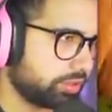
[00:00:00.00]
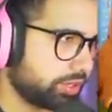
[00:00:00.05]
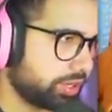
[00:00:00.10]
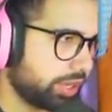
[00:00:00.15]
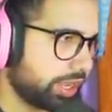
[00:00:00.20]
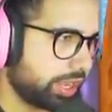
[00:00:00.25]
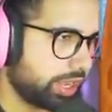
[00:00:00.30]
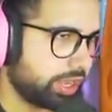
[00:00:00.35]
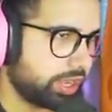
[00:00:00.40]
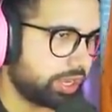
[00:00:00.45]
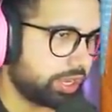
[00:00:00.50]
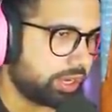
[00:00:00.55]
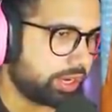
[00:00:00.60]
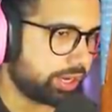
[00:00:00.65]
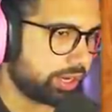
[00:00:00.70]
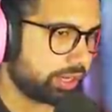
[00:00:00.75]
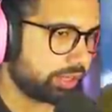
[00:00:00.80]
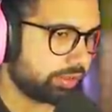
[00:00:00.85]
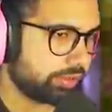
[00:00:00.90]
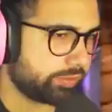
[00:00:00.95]
Okay, I'm gonna
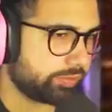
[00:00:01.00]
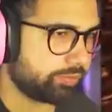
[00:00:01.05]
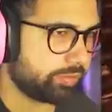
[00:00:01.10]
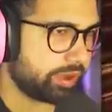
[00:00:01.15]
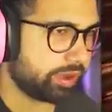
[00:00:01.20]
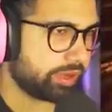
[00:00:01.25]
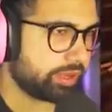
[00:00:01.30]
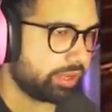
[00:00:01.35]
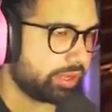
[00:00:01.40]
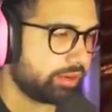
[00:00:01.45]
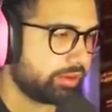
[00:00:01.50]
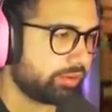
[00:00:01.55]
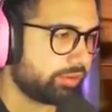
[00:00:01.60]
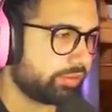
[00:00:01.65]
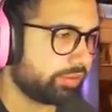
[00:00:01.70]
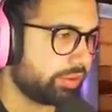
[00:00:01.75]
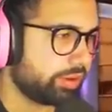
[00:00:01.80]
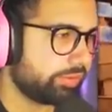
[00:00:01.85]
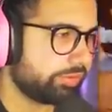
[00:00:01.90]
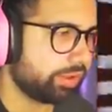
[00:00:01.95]
get this med kit.
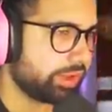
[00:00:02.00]
Instead of